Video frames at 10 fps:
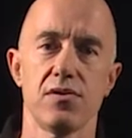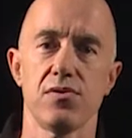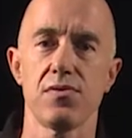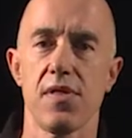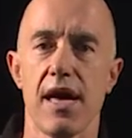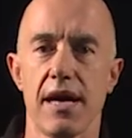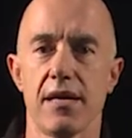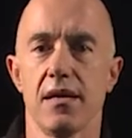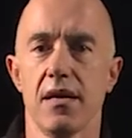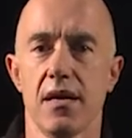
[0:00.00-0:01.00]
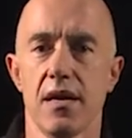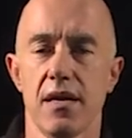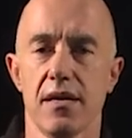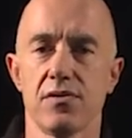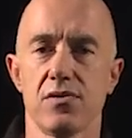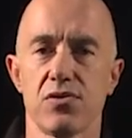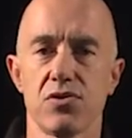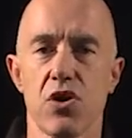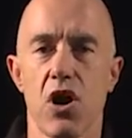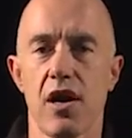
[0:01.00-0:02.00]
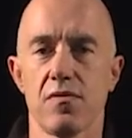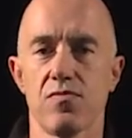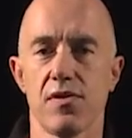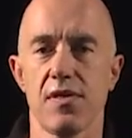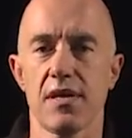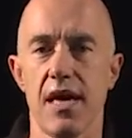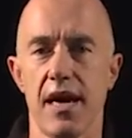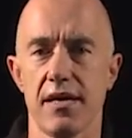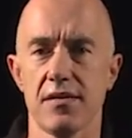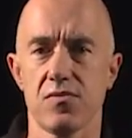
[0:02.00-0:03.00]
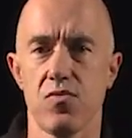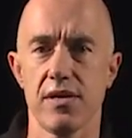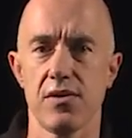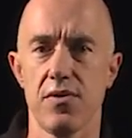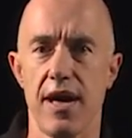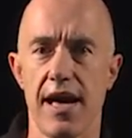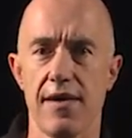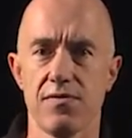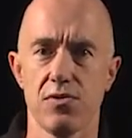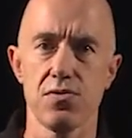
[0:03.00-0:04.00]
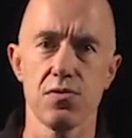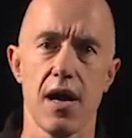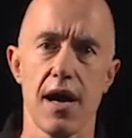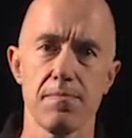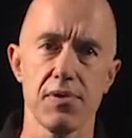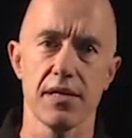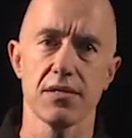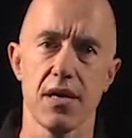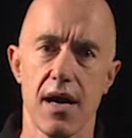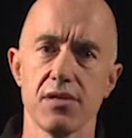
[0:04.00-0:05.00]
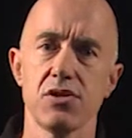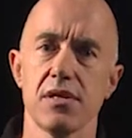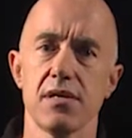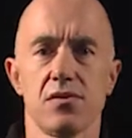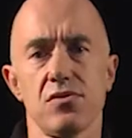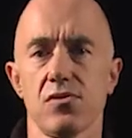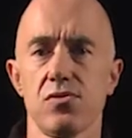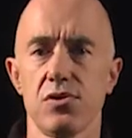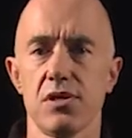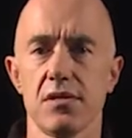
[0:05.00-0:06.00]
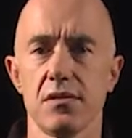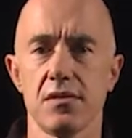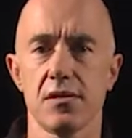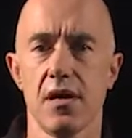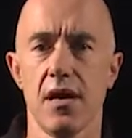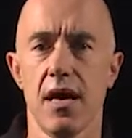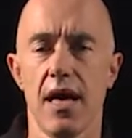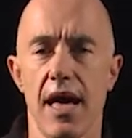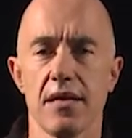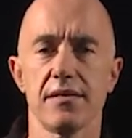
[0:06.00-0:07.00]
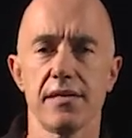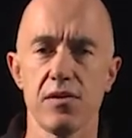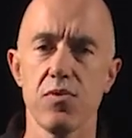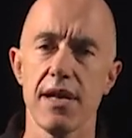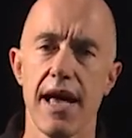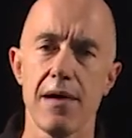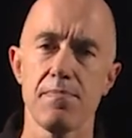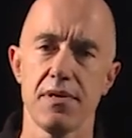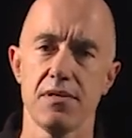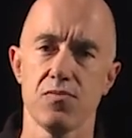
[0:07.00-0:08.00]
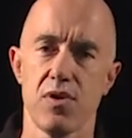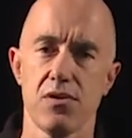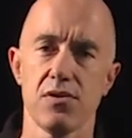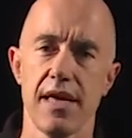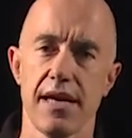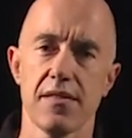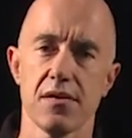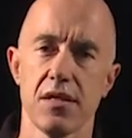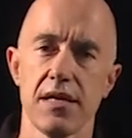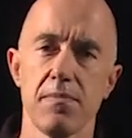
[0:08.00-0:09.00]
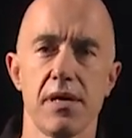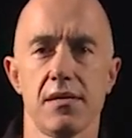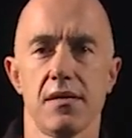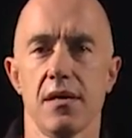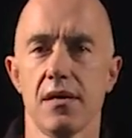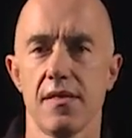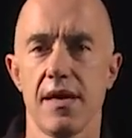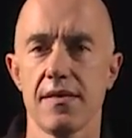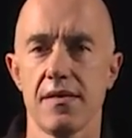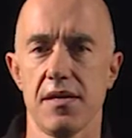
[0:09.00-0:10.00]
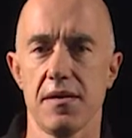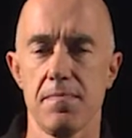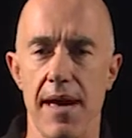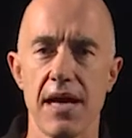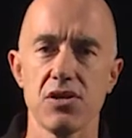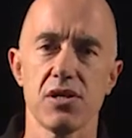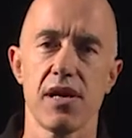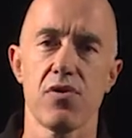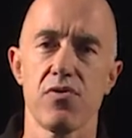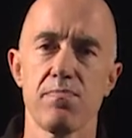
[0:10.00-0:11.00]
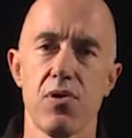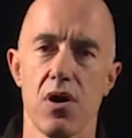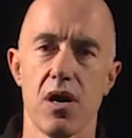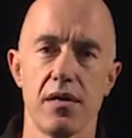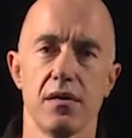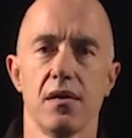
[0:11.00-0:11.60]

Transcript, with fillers: to do that is to start with the case when you have two complex conjugate solutions and see what happens when you take the limit that the imaginary part